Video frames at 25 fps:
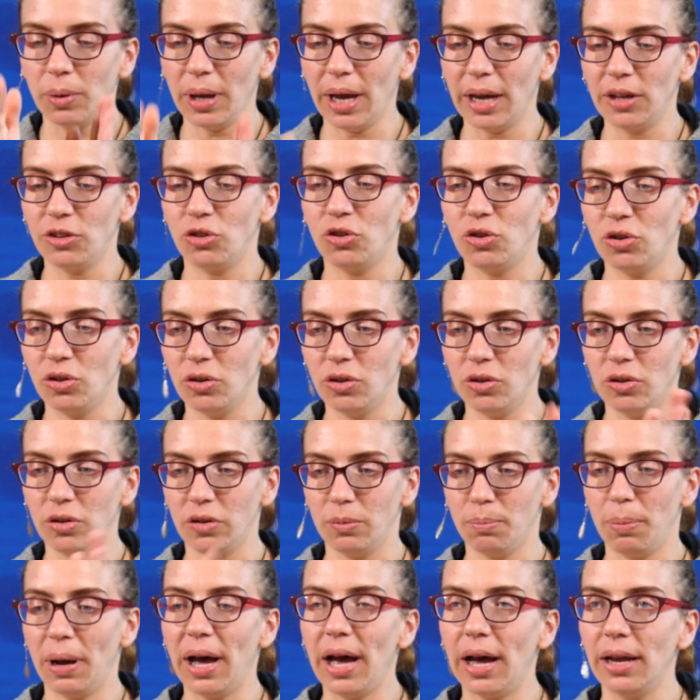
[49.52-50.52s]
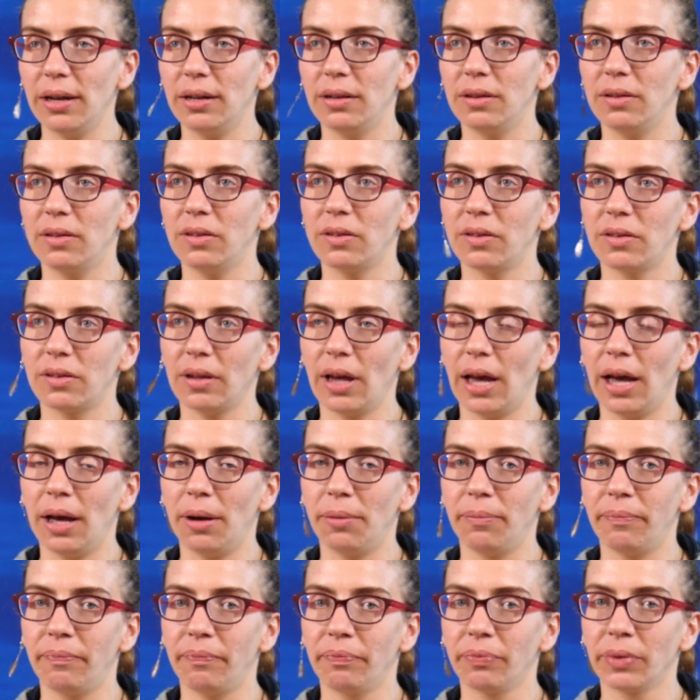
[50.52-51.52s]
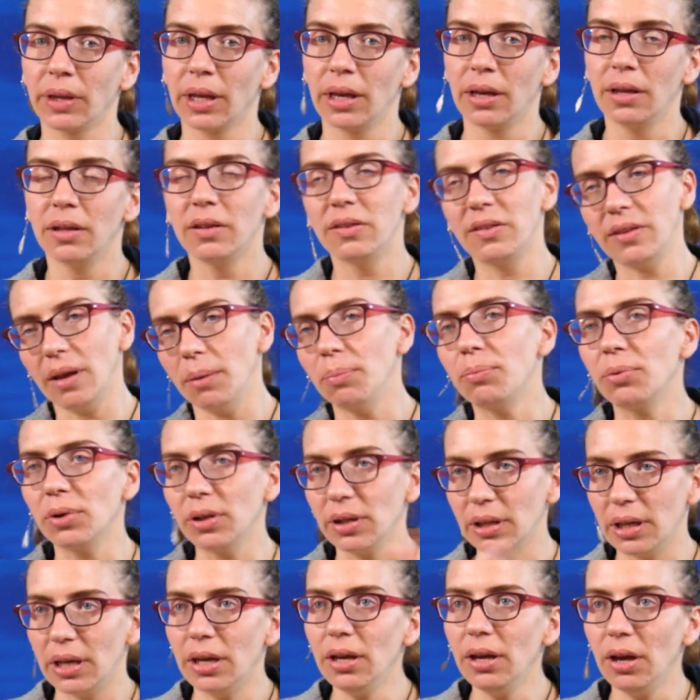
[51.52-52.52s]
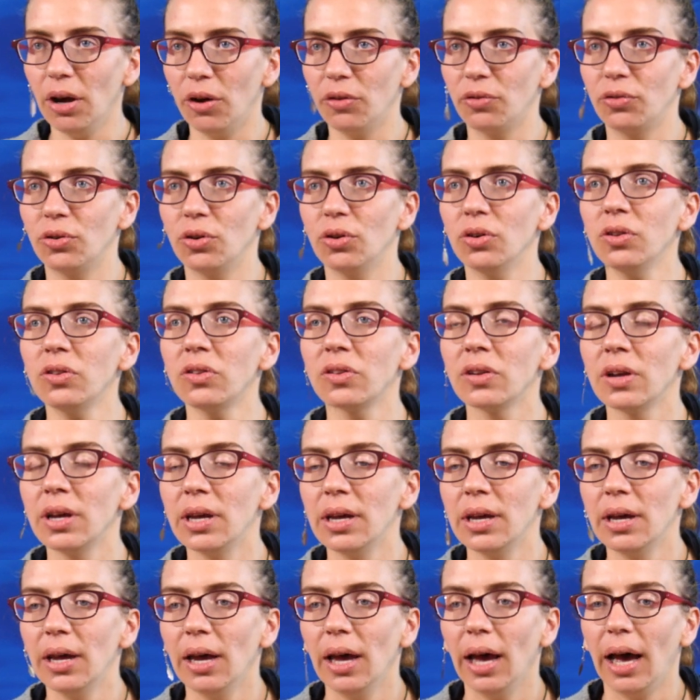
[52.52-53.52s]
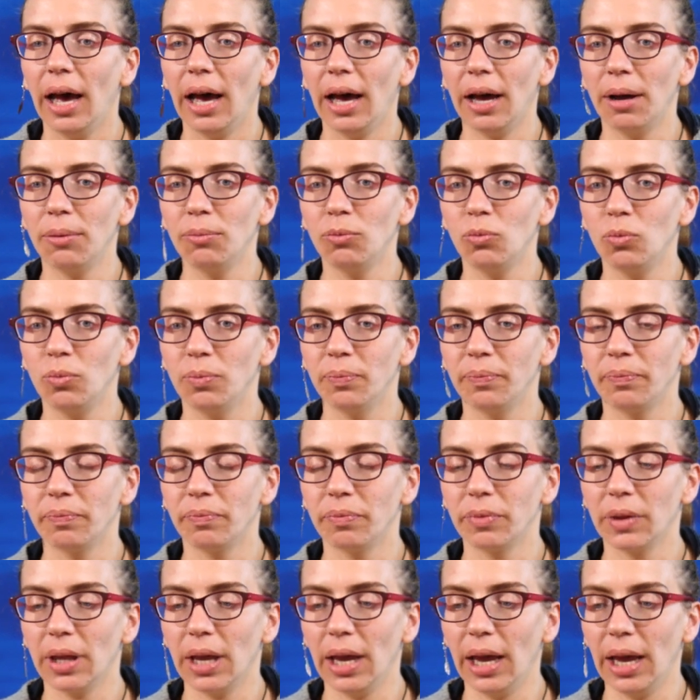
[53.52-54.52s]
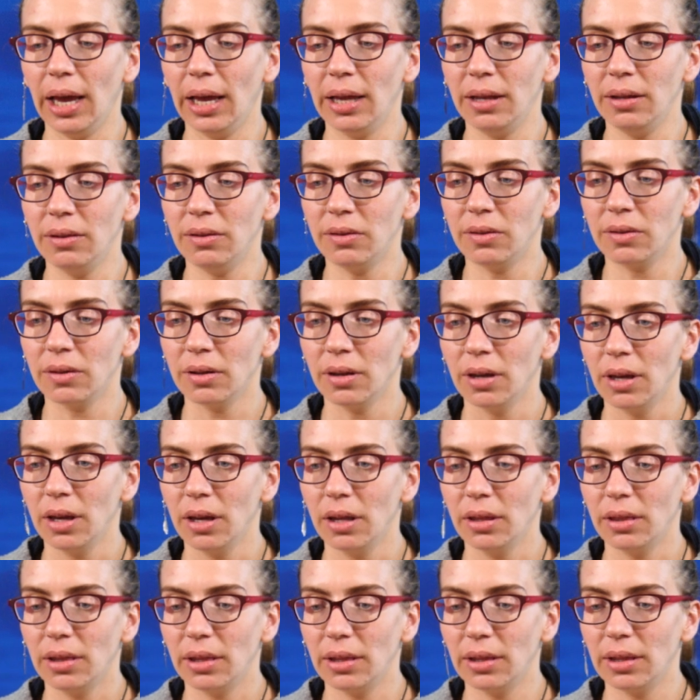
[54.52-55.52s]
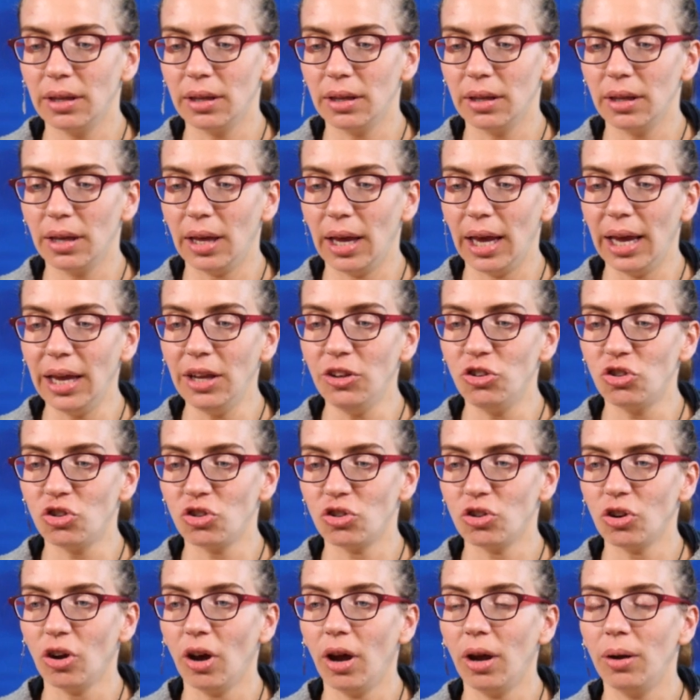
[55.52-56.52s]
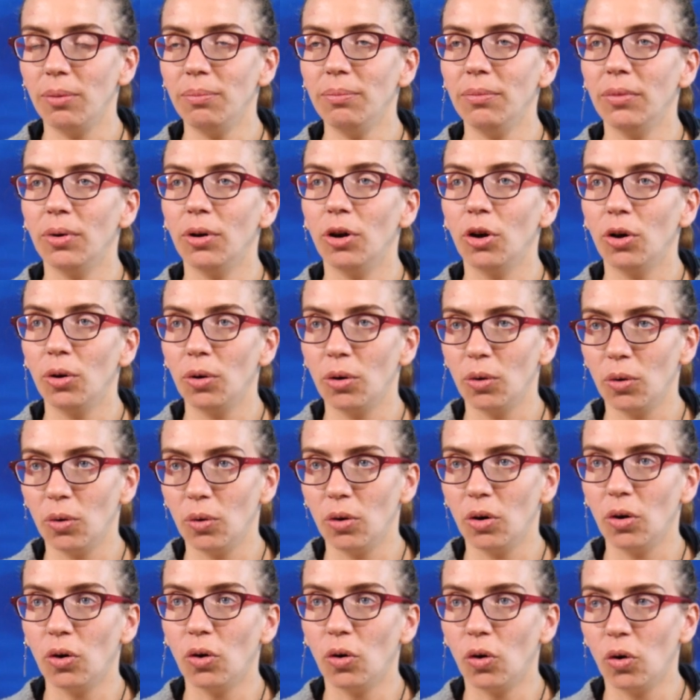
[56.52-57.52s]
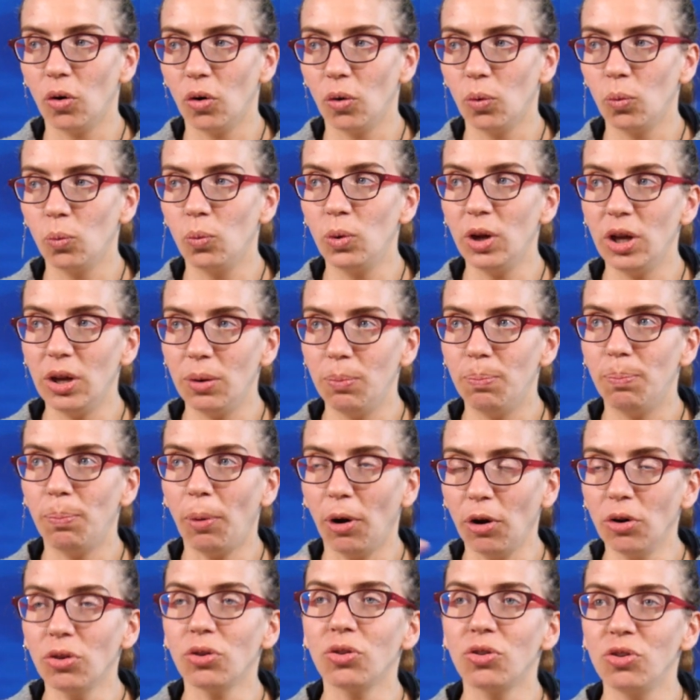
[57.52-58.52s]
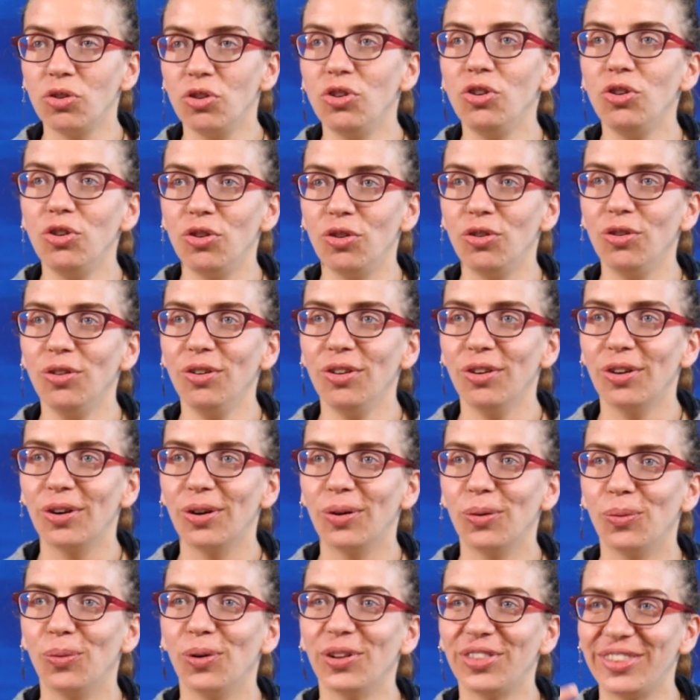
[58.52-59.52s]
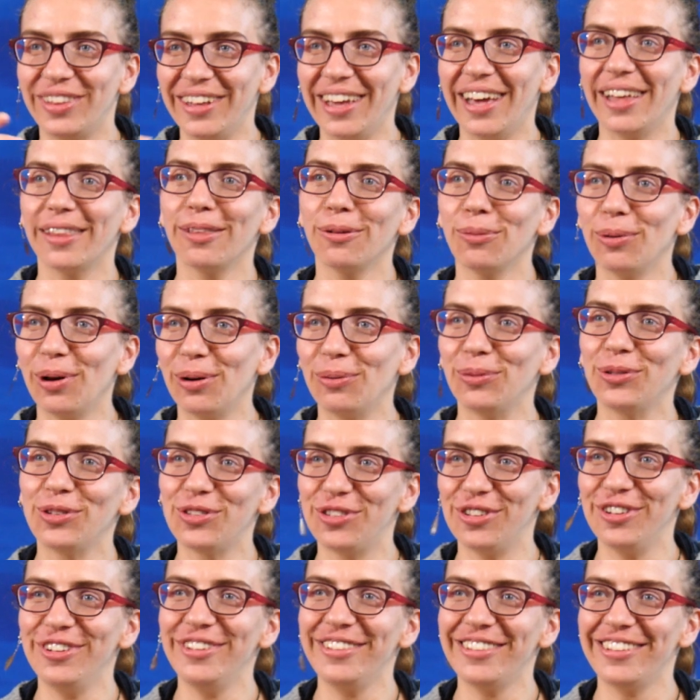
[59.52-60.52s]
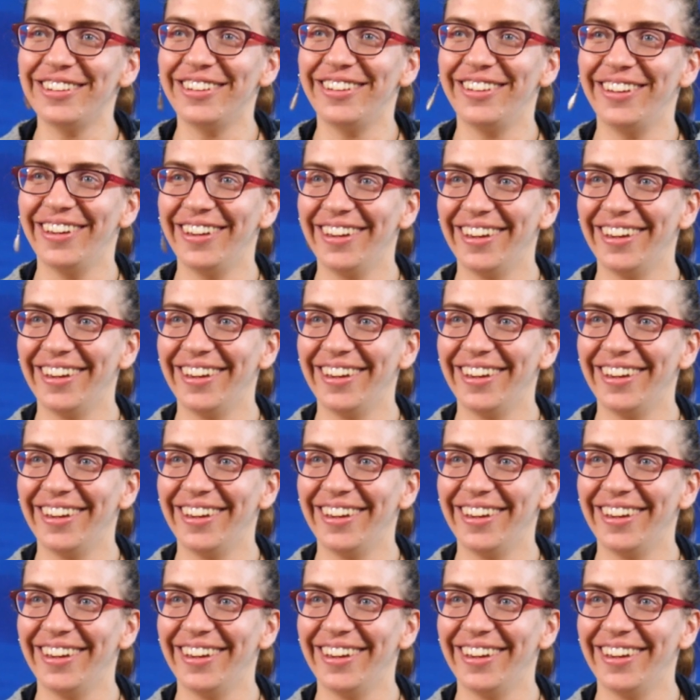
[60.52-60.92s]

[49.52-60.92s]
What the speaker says: had two partners separately, of course, and each time we both knew what the other one was using.